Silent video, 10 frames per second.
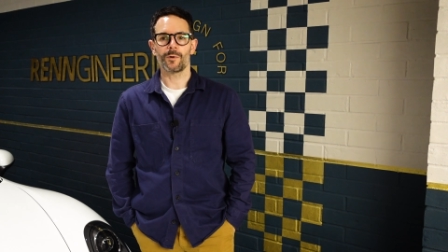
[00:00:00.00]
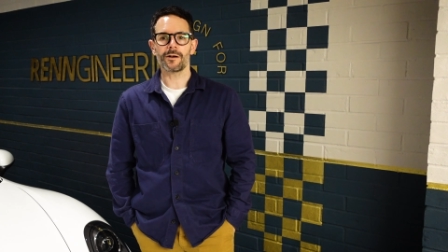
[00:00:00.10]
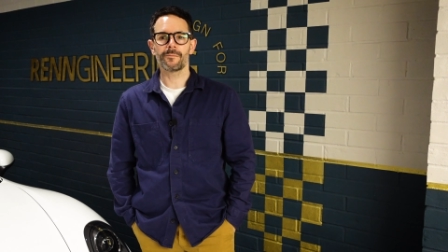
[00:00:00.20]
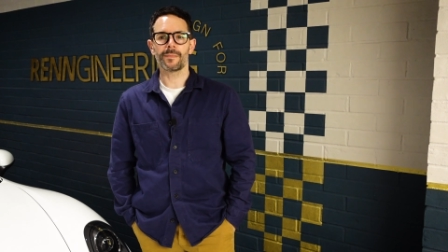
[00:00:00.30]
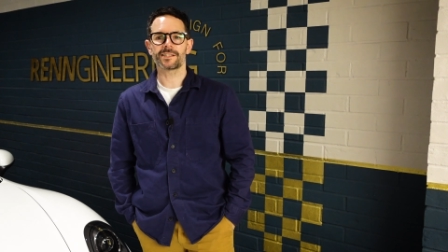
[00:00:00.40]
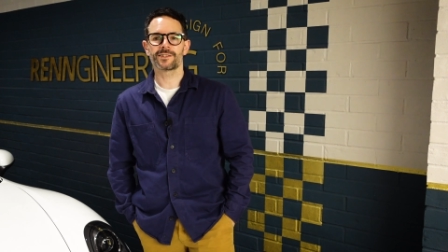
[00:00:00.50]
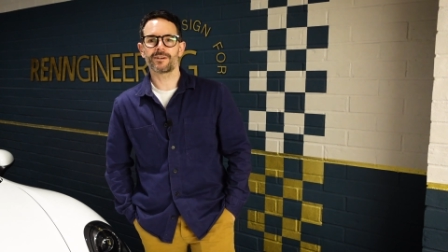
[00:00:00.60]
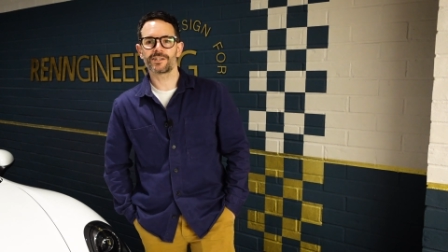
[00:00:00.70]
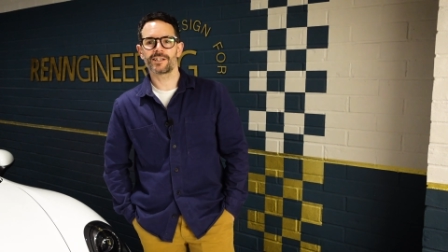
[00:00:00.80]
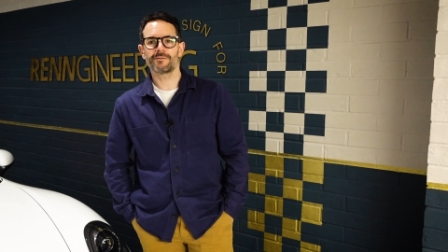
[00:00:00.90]
Welcome back to the
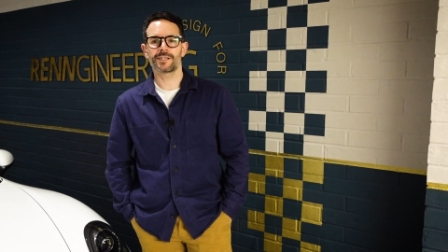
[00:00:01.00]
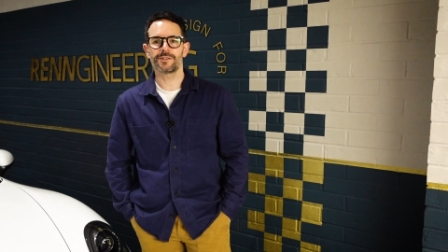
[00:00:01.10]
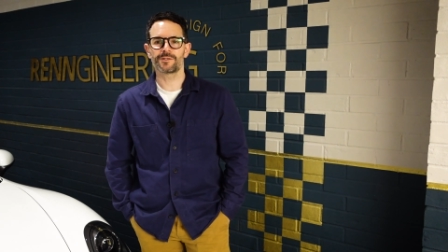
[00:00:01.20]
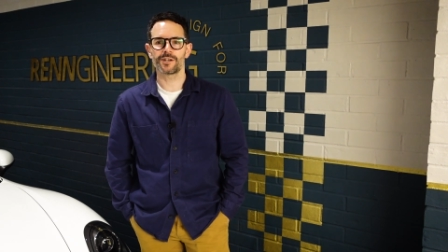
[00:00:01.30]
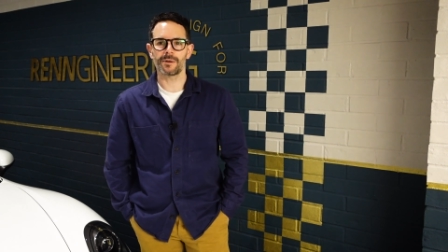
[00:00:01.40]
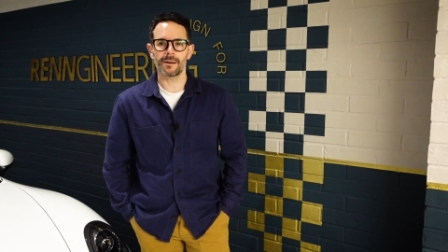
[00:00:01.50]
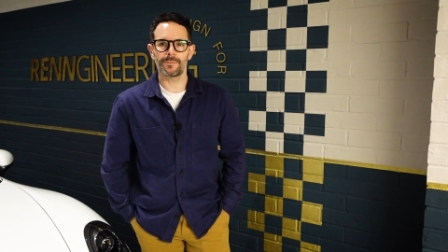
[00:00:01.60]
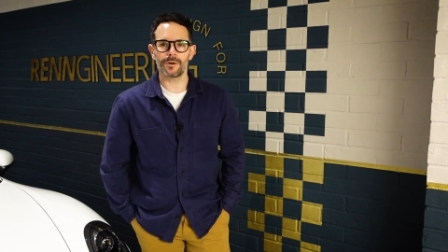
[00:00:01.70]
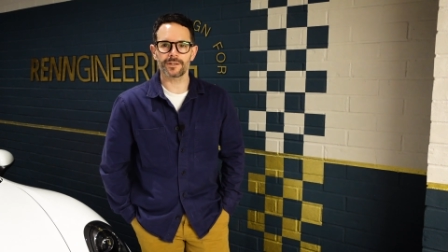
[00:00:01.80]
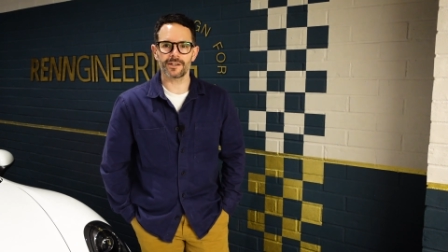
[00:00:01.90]
Renngineering YouTube and
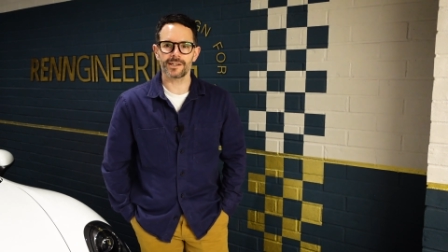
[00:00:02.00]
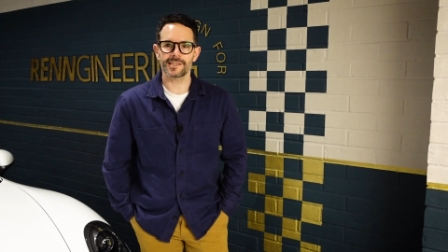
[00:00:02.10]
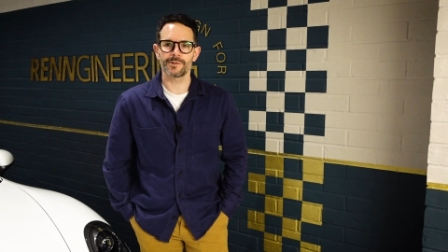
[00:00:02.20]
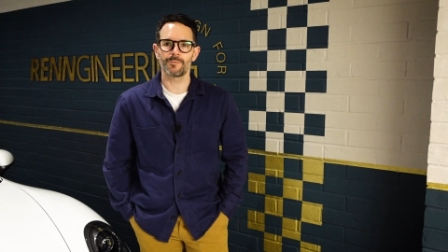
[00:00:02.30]
podcast,